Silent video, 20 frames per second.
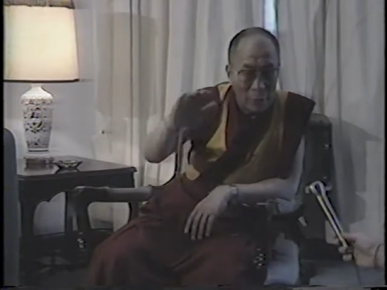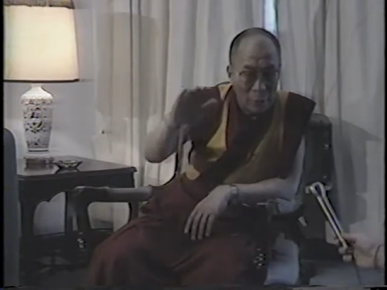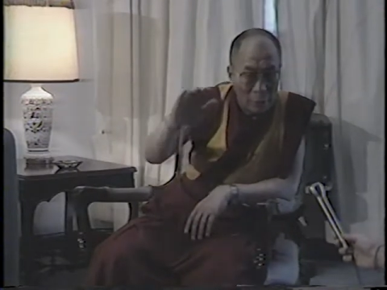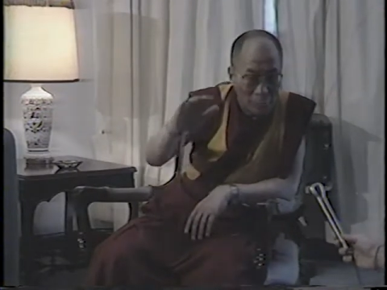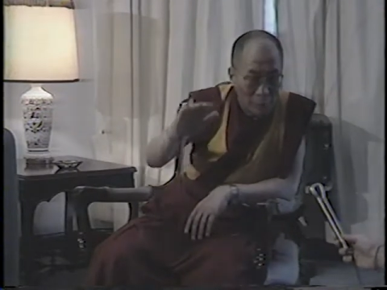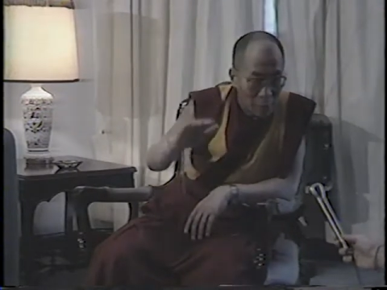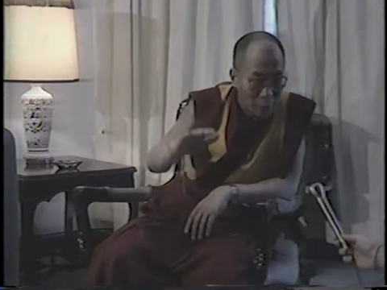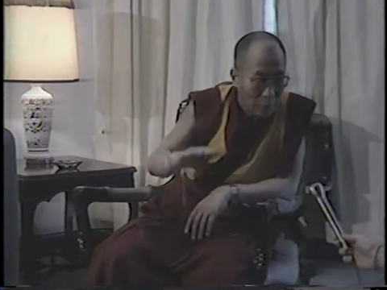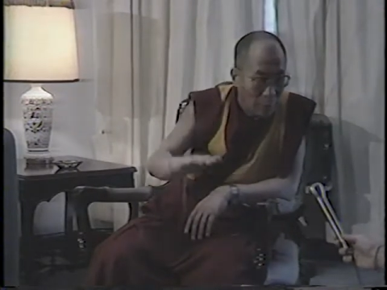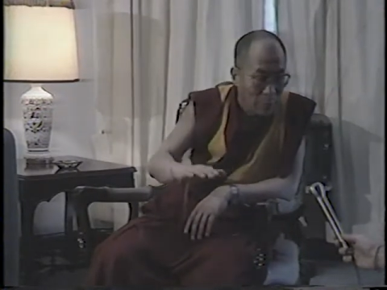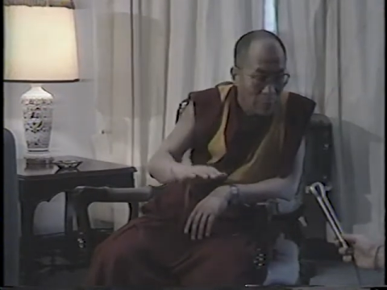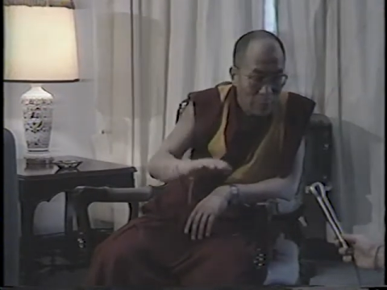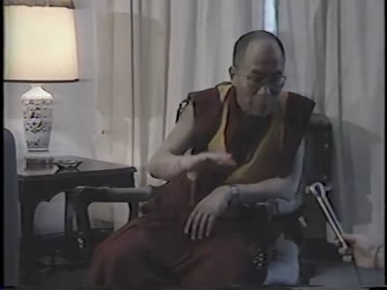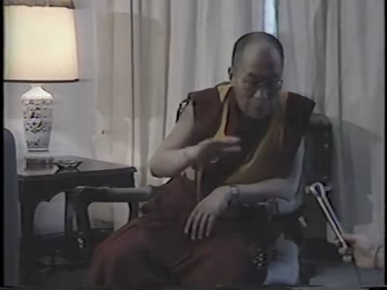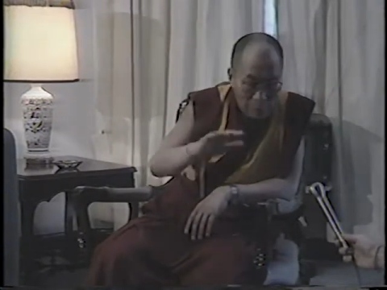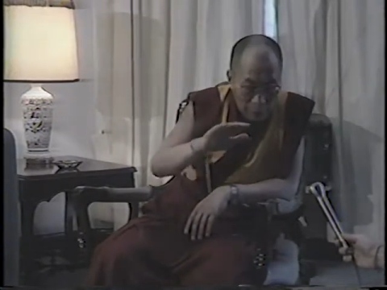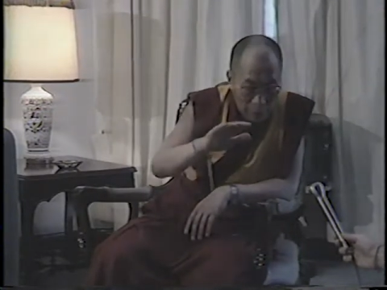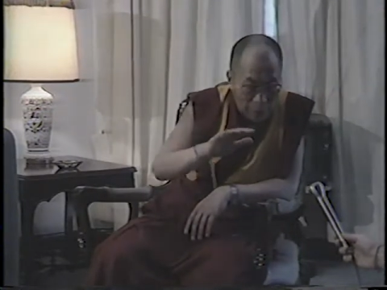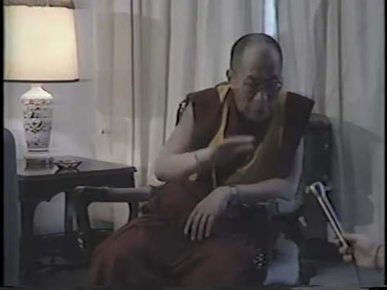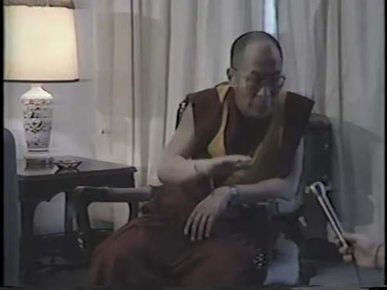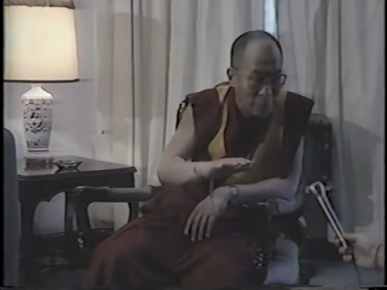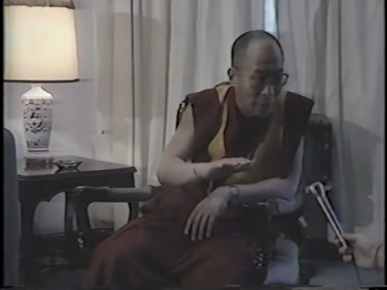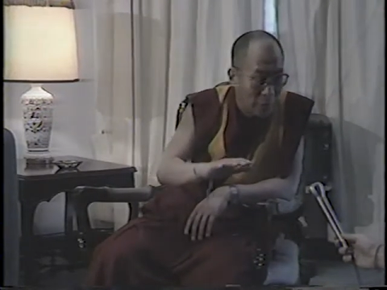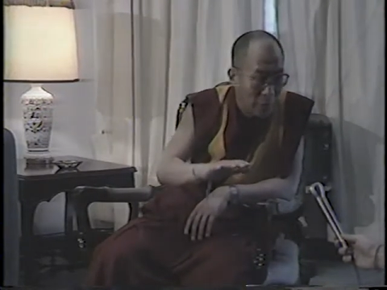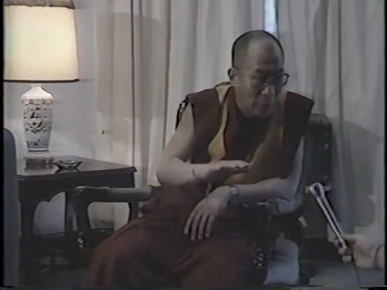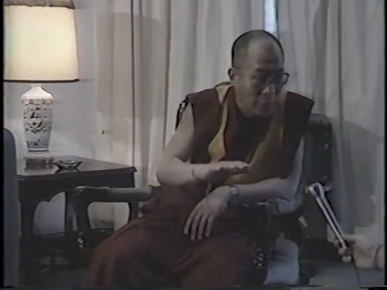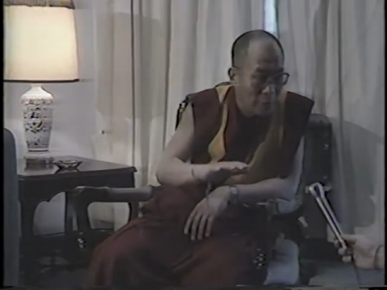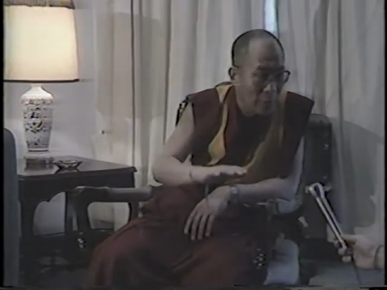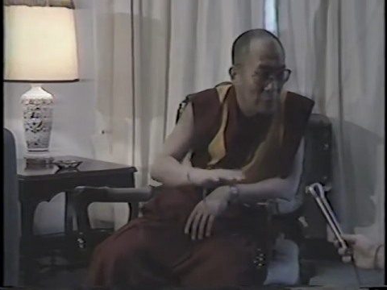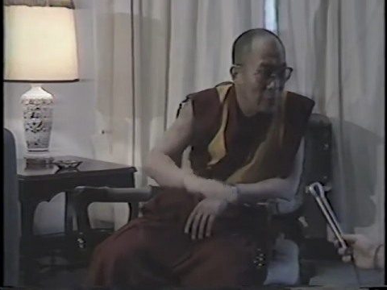but
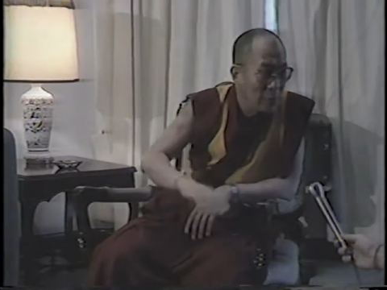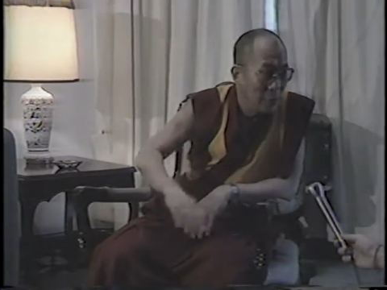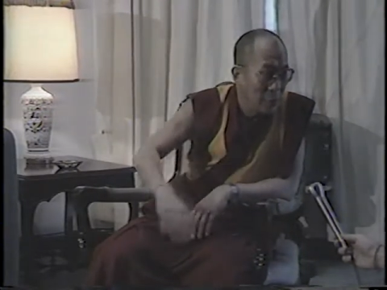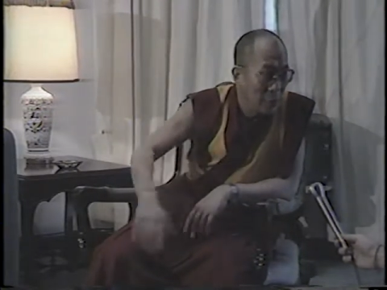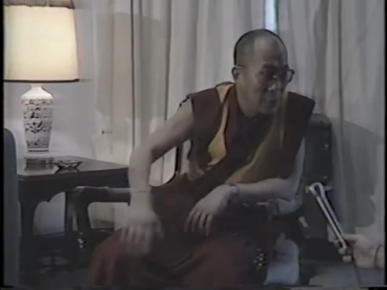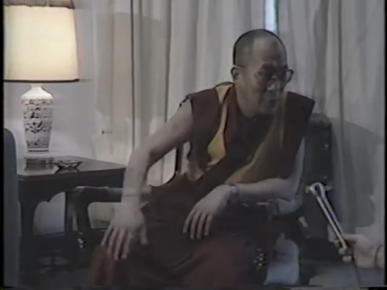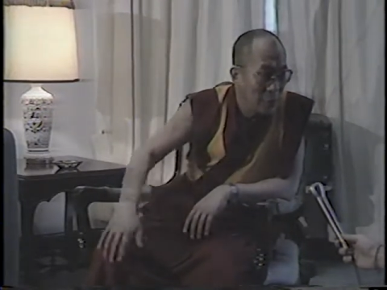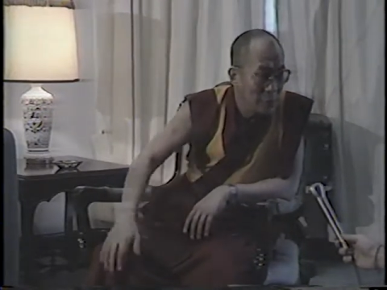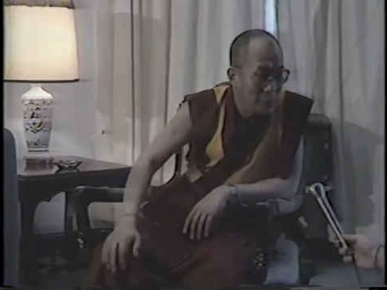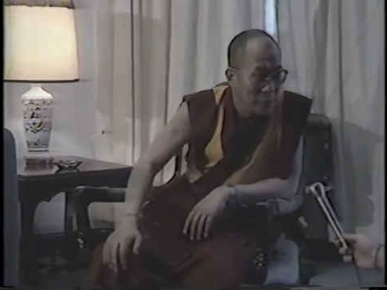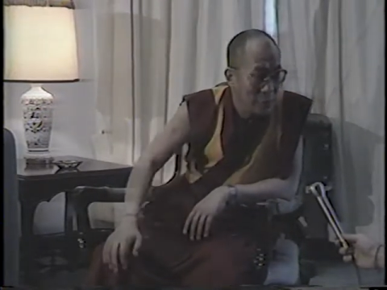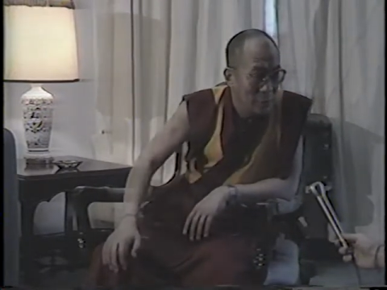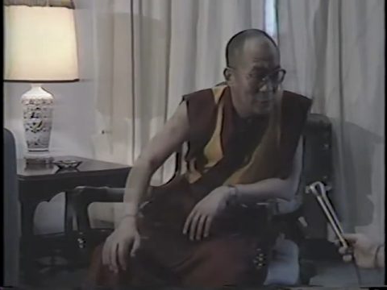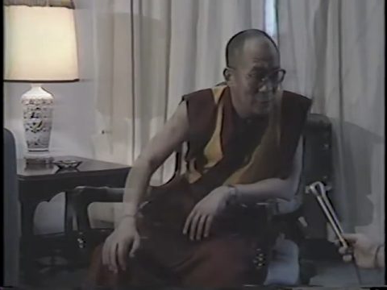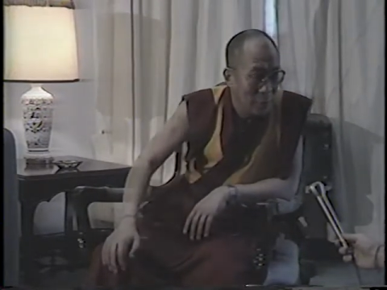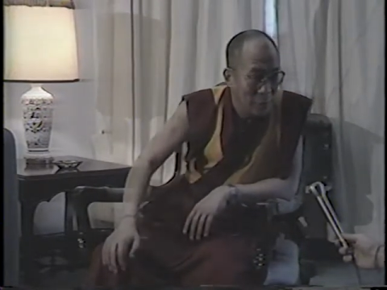basically, you see, things